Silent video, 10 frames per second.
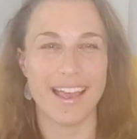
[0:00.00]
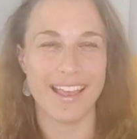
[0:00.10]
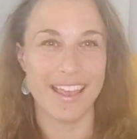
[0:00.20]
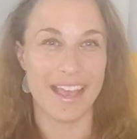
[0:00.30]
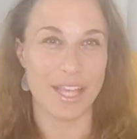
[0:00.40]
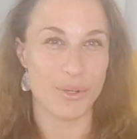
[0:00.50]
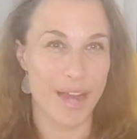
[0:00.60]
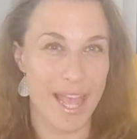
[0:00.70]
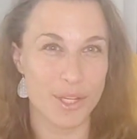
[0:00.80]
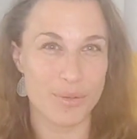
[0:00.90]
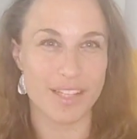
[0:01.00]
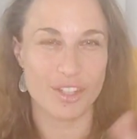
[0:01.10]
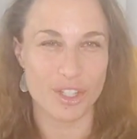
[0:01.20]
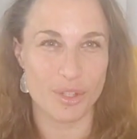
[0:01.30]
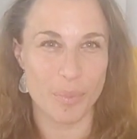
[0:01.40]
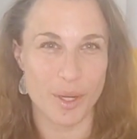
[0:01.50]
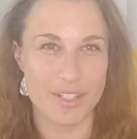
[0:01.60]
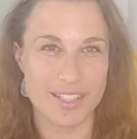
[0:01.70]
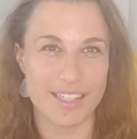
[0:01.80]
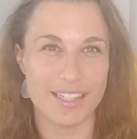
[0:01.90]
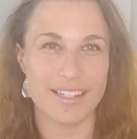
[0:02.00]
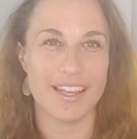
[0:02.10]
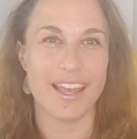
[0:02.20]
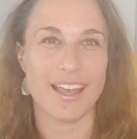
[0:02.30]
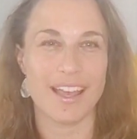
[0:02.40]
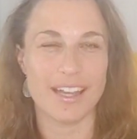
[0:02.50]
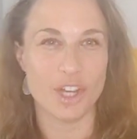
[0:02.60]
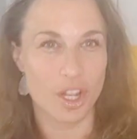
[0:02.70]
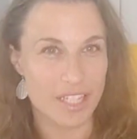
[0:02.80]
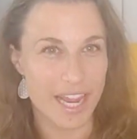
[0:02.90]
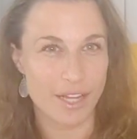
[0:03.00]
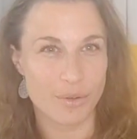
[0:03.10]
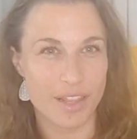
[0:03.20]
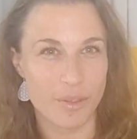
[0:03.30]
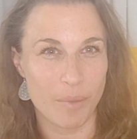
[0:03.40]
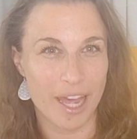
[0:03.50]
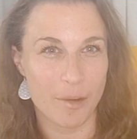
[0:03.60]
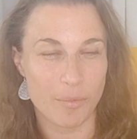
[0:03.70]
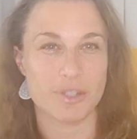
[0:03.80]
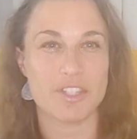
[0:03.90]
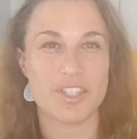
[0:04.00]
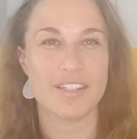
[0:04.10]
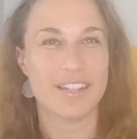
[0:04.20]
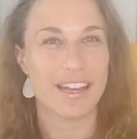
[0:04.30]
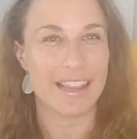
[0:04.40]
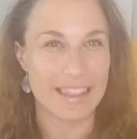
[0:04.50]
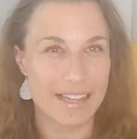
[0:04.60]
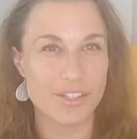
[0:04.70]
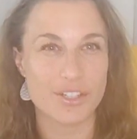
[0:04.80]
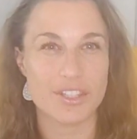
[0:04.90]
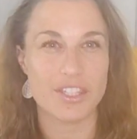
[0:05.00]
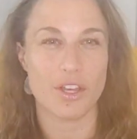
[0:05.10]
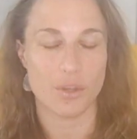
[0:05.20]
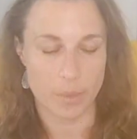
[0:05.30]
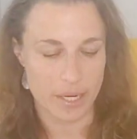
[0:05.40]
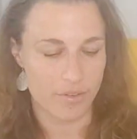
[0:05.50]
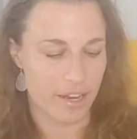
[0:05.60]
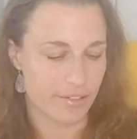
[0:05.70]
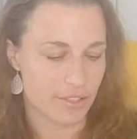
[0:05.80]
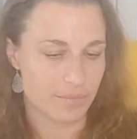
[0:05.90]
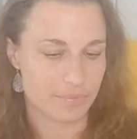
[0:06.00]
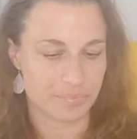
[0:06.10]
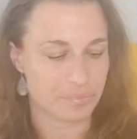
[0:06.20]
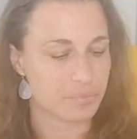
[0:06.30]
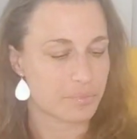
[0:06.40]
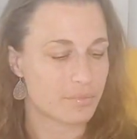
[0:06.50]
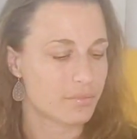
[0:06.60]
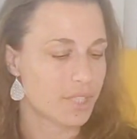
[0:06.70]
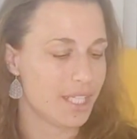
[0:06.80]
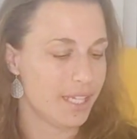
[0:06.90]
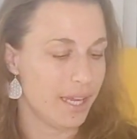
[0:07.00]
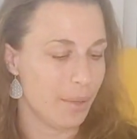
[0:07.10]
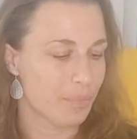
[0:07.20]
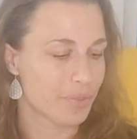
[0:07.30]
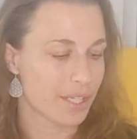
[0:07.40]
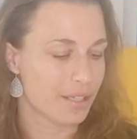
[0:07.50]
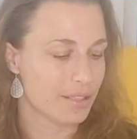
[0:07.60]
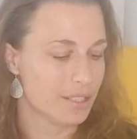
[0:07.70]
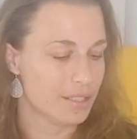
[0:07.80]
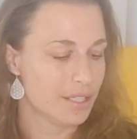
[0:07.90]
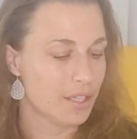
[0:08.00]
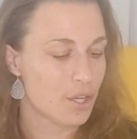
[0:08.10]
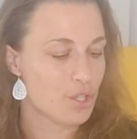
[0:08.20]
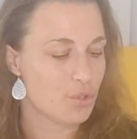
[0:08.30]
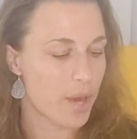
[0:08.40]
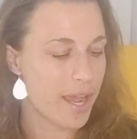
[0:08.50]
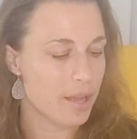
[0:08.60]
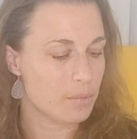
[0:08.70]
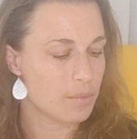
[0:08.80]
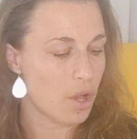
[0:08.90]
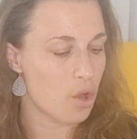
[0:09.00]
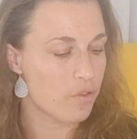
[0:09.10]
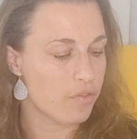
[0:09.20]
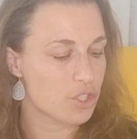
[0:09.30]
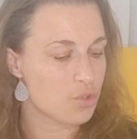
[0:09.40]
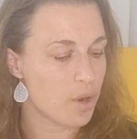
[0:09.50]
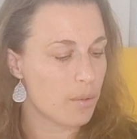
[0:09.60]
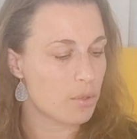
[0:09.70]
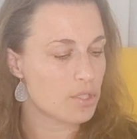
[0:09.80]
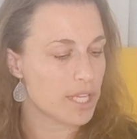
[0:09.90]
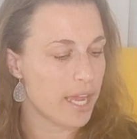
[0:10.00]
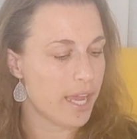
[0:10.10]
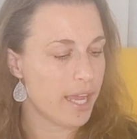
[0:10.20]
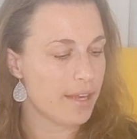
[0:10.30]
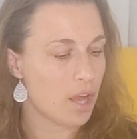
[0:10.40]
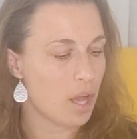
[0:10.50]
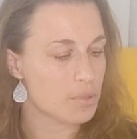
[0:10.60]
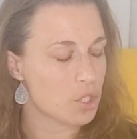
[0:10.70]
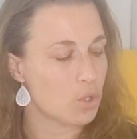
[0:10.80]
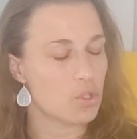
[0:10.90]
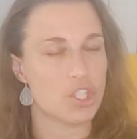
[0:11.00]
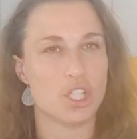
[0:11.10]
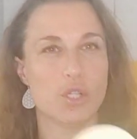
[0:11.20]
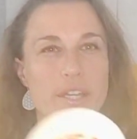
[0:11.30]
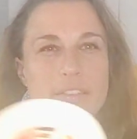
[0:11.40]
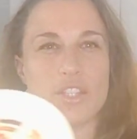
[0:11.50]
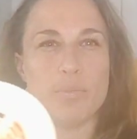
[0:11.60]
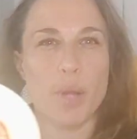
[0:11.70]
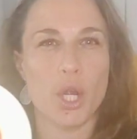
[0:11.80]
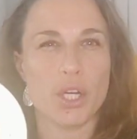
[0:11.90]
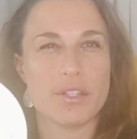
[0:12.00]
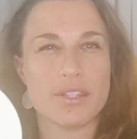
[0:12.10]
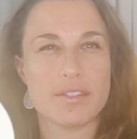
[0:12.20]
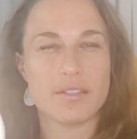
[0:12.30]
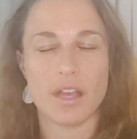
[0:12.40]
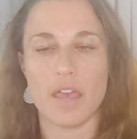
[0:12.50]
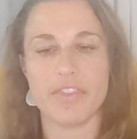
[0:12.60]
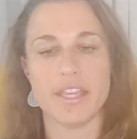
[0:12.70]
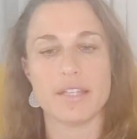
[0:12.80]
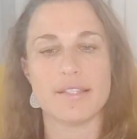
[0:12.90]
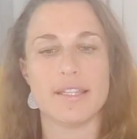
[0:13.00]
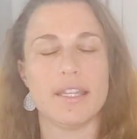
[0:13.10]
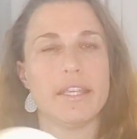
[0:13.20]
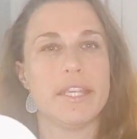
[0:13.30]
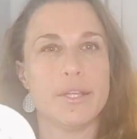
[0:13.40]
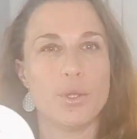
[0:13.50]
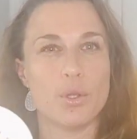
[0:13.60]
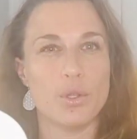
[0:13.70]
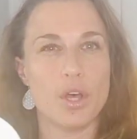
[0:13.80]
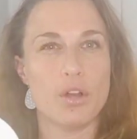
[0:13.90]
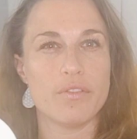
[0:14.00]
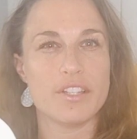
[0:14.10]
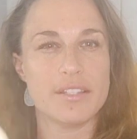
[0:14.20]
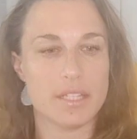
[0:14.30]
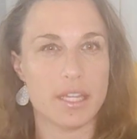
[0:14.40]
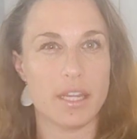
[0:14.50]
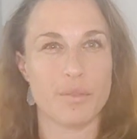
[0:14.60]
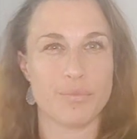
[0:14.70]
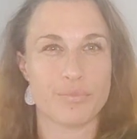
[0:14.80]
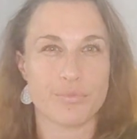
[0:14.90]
and you're angry at the good person and not angry at the bad person. And then later it's the other way around. Yeah. Triumph over troubles and obstacles. Look at this bird. I think it's an eagle overseeing,